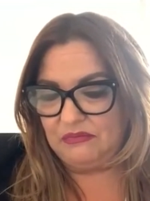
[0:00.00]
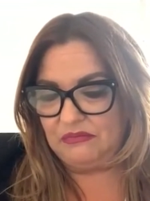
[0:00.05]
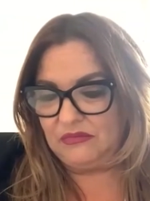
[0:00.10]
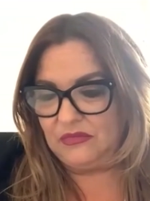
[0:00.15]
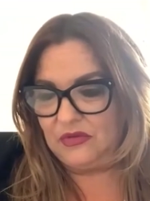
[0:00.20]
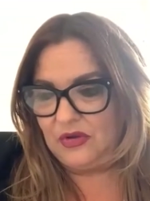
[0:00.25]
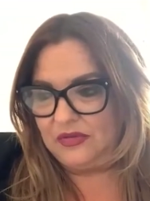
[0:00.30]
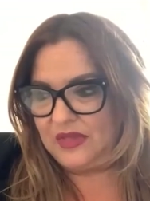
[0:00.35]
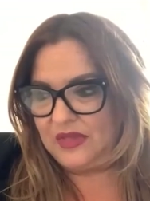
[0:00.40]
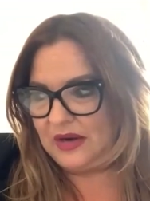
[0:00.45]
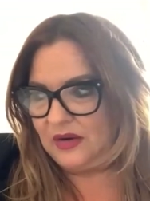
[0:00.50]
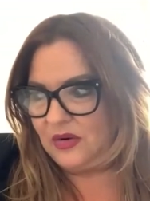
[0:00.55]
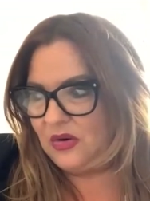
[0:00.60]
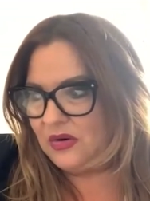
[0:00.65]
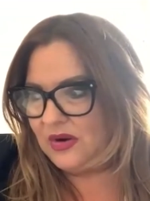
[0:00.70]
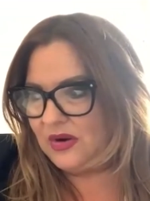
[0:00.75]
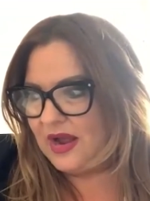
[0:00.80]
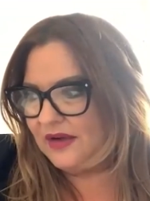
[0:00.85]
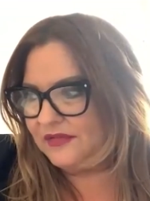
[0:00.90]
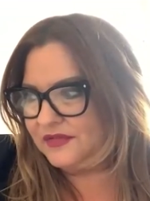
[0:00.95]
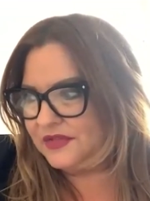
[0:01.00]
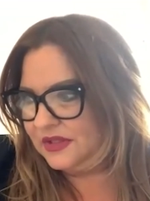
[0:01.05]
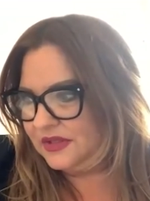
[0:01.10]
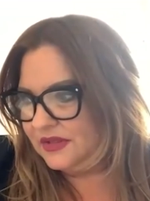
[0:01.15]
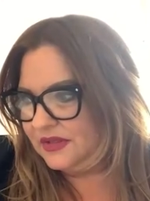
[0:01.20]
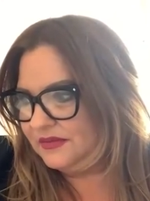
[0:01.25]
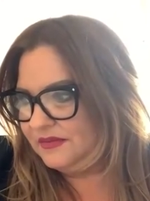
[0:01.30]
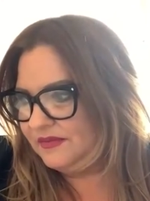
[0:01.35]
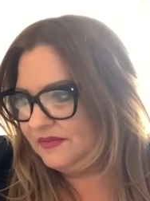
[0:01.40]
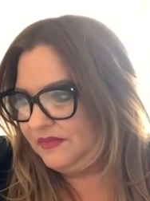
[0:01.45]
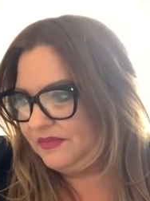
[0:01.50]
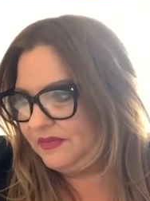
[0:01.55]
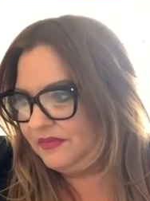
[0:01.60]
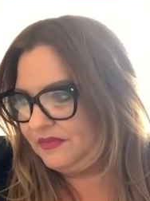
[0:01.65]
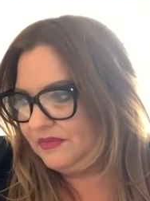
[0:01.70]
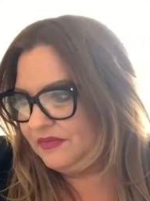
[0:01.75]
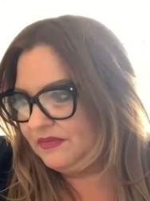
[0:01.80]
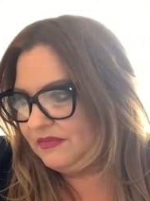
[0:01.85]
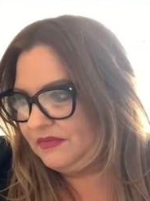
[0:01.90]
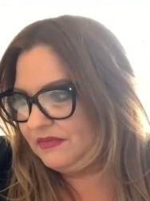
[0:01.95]
not that long after
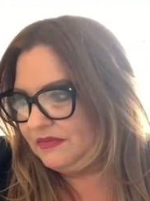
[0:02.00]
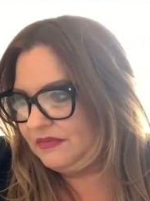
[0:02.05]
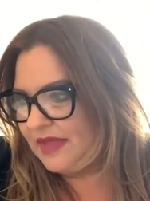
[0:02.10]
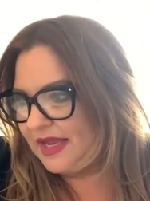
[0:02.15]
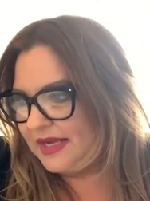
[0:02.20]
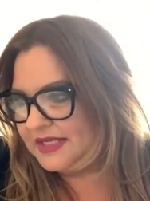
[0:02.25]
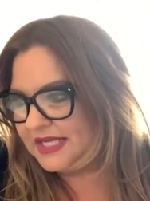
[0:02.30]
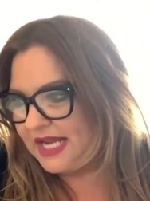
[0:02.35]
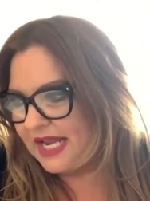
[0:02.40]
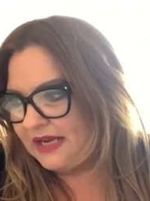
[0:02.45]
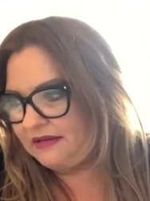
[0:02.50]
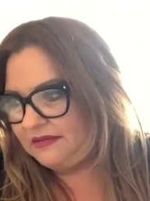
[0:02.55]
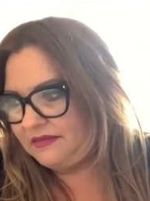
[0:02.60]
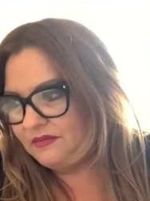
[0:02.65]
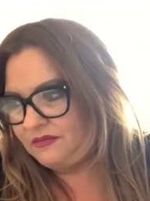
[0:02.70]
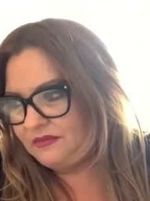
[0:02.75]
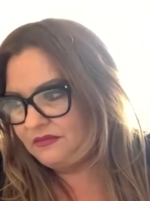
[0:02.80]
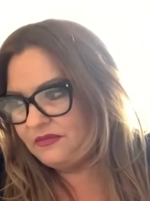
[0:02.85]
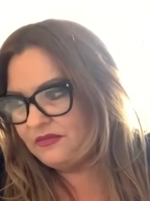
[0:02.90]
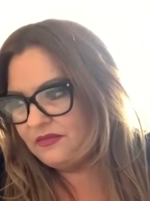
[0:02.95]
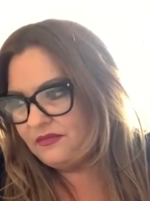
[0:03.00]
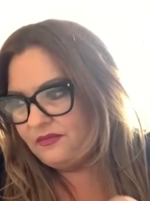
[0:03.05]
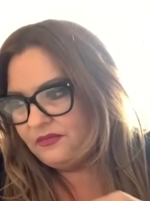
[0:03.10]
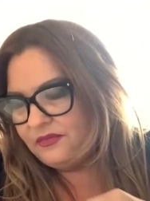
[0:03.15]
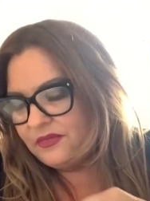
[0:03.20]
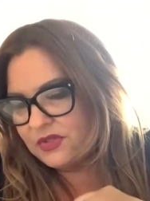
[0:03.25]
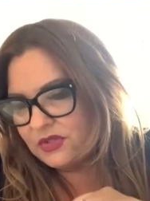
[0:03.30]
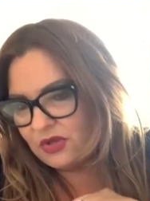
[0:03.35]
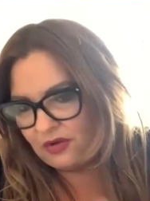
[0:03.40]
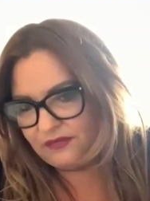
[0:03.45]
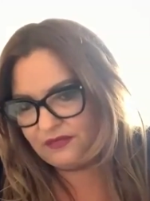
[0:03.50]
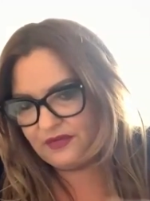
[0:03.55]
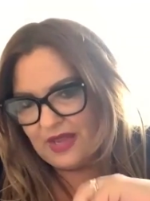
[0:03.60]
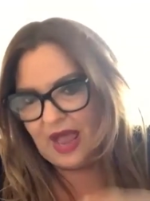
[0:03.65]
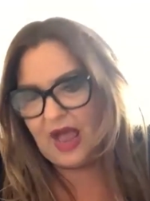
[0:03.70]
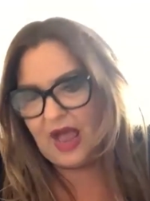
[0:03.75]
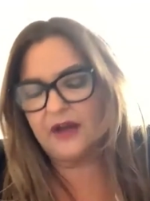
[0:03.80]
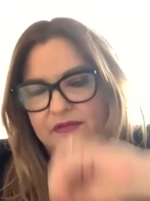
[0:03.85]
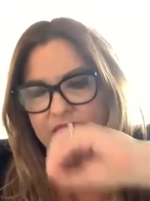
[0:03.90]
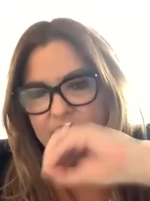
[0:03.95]
they take Sophie
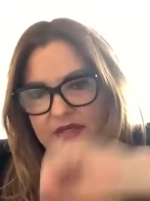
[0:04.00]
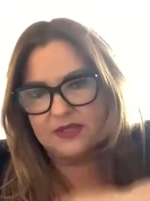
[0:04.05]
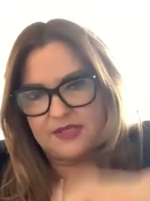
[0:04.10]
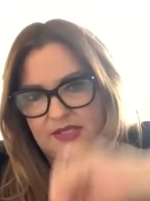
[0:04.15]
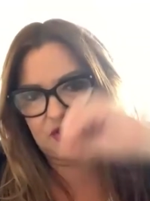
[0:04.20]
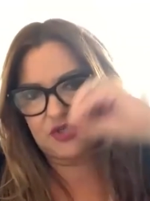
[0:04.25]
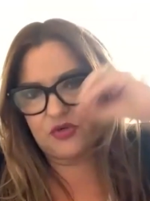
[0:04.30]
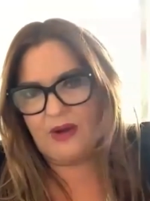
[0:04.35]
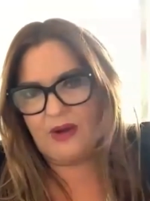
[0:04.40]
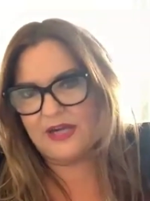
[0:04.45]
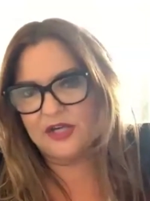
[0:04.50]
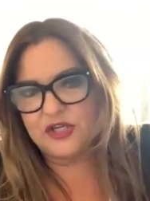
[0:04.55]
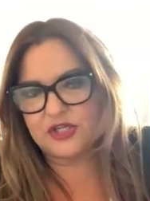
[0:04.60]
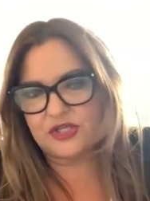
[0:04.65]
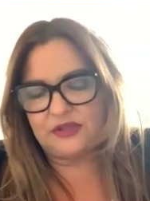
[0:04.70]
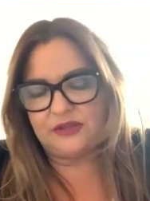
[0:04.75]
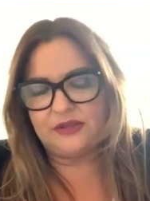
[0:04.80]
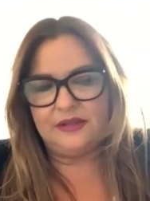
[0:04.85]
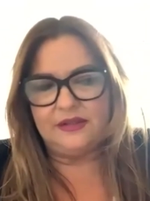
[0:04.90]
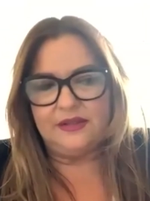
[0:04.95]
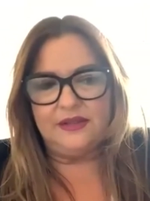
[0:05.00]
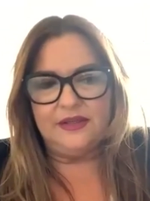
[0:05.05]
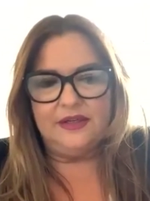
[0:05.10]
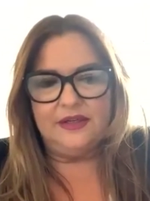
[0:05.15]
out of the situation